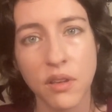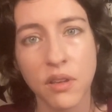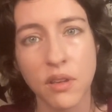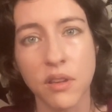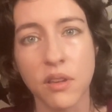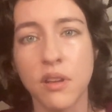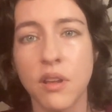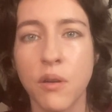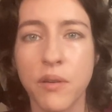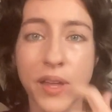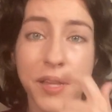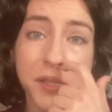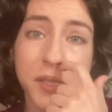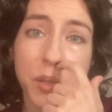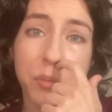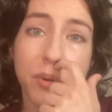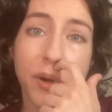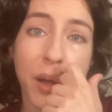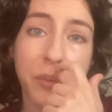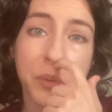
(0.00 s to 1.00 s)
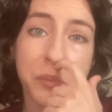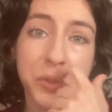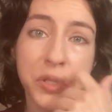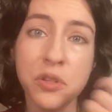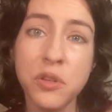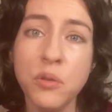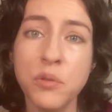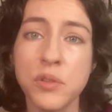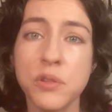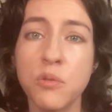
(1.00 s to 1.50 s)
you know, that's the problem
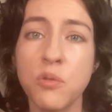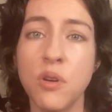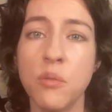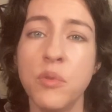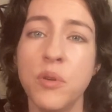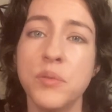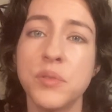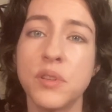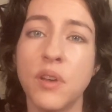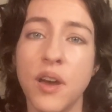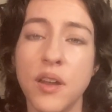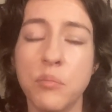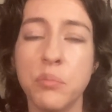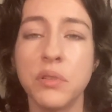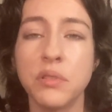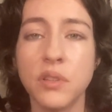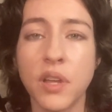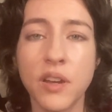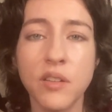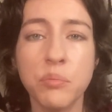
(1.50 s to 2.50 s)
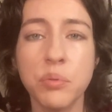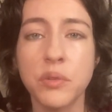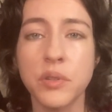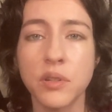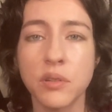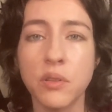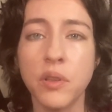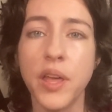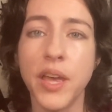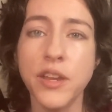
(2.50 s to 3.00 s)
too, is Cuomo's got a lot of
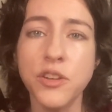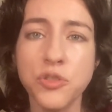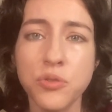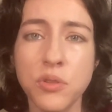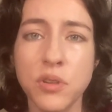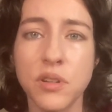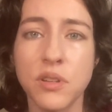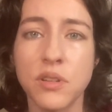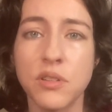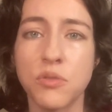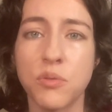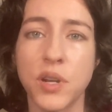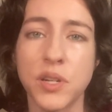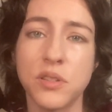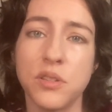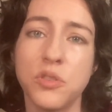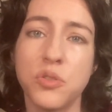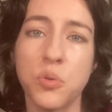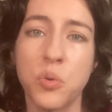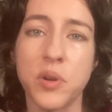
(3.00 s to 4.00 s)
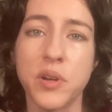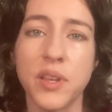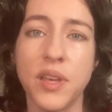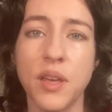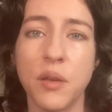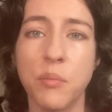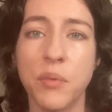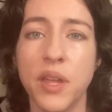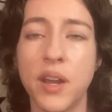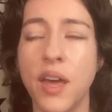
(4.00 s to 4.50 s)
political hatred directed toward
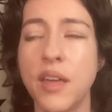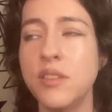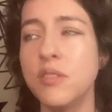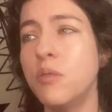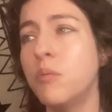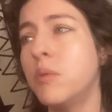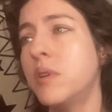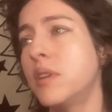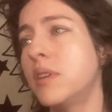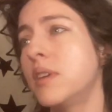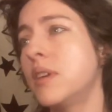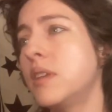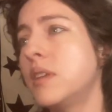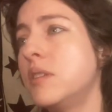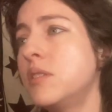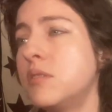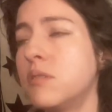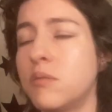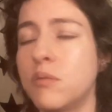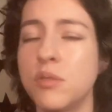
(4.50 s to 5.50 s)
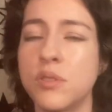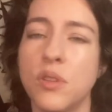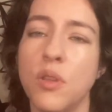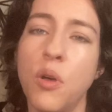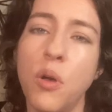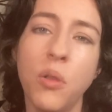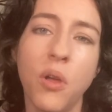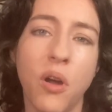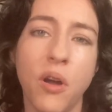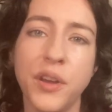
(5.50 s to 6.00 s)
him. And I don't want to get into, there's the
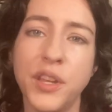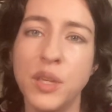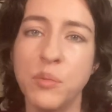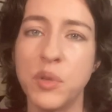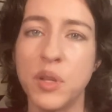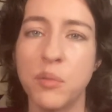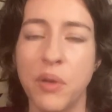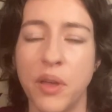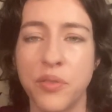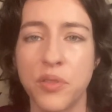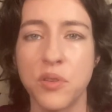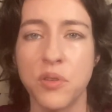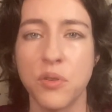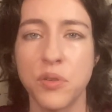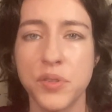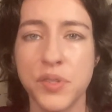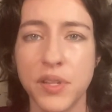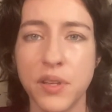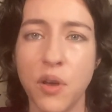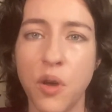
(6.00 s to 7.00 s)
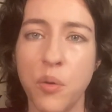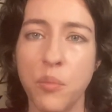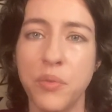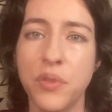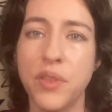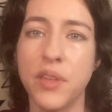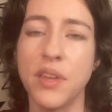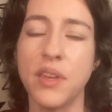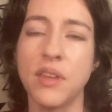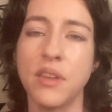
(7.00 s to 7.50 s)
whole argument about the nursing home
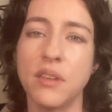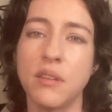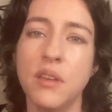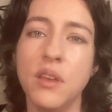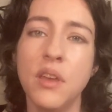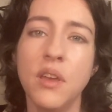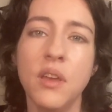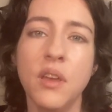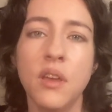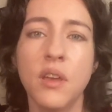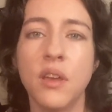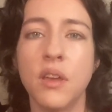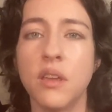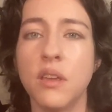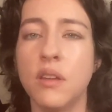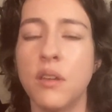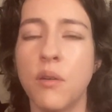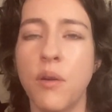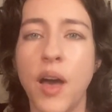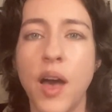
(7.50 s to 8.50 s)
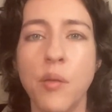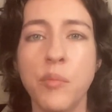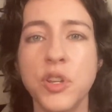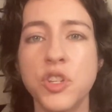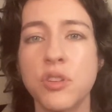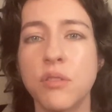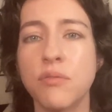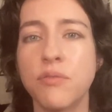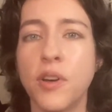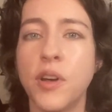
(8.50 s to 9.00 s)
thing and, you know, how
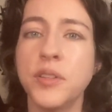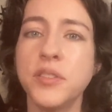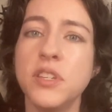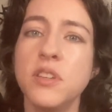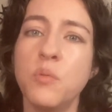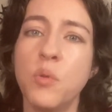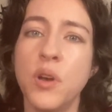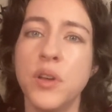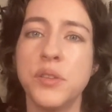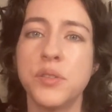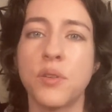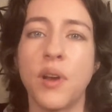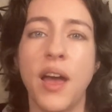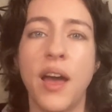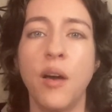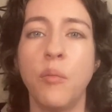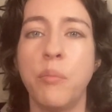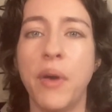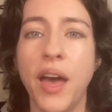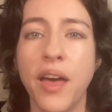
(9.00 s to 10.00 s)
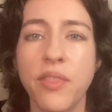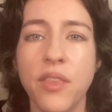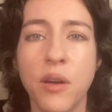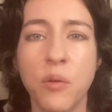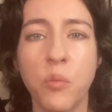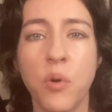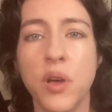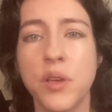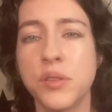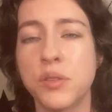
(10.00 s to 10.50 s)
much at fault he was or how bad
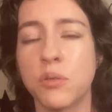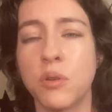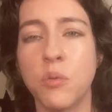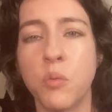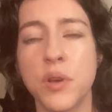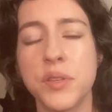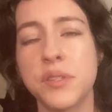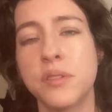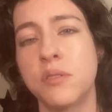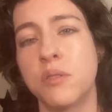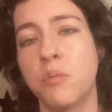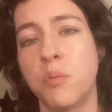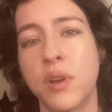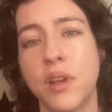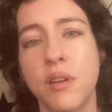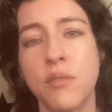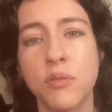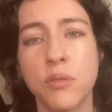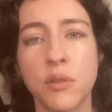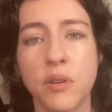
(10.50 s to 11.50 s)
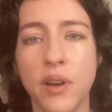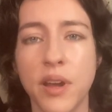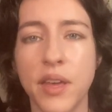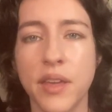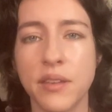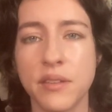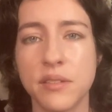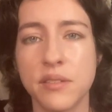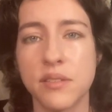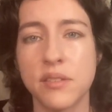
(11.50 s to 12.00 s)
that was or it wasn't or whatever.
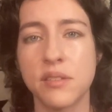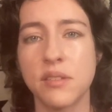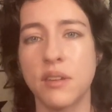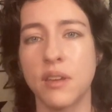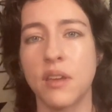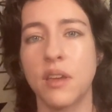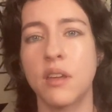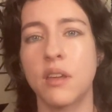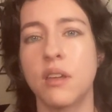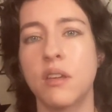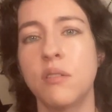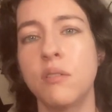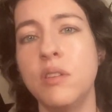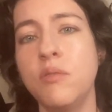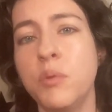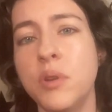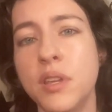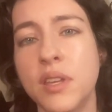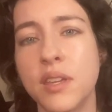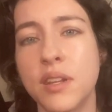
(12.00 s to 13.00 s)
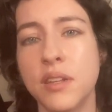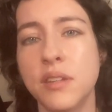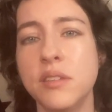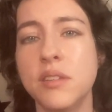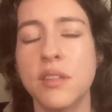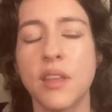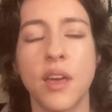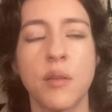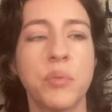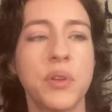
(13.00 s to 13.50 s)
And I don't even want to get
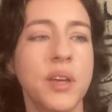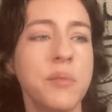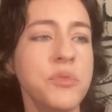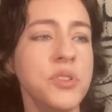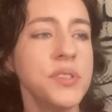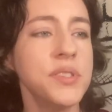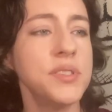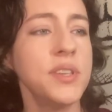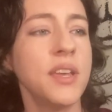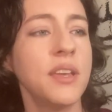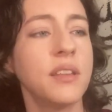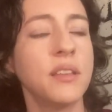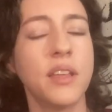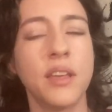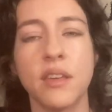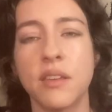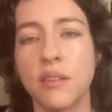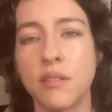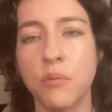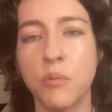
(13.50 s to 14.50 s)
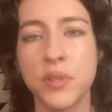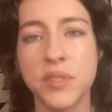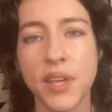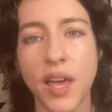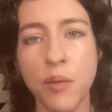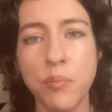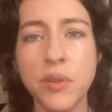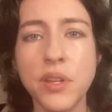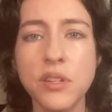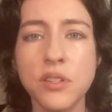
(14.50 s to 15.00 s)
into that, but I'm just saying, like, what's
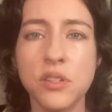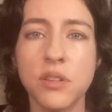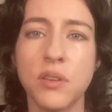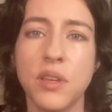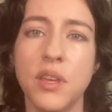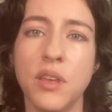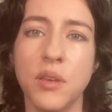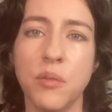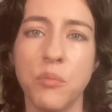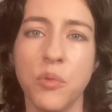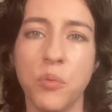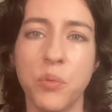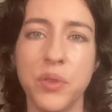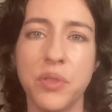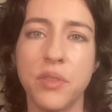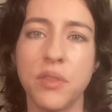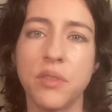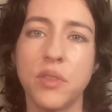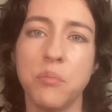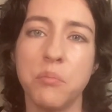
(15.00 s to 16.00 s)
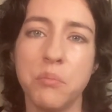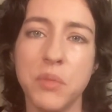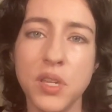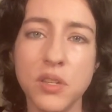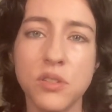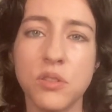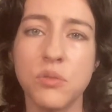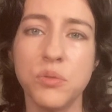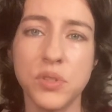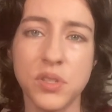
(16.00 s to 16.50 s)
happening to him with the Me
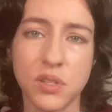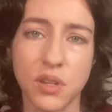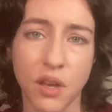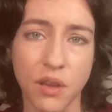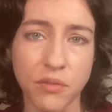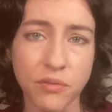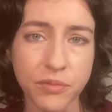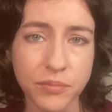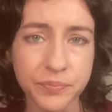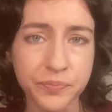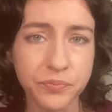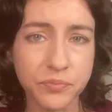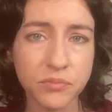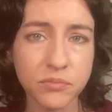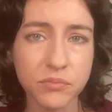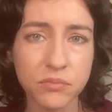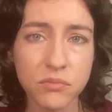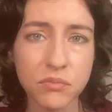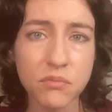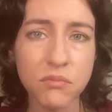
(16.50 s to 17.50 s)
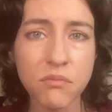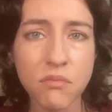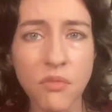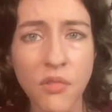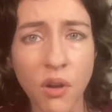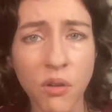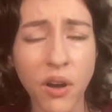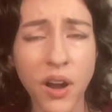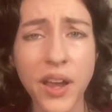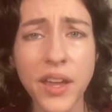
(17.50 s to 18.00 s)
Too stuff.
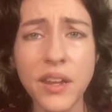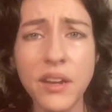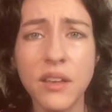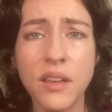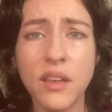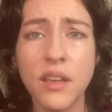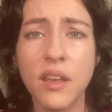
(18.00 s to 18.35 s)
All right.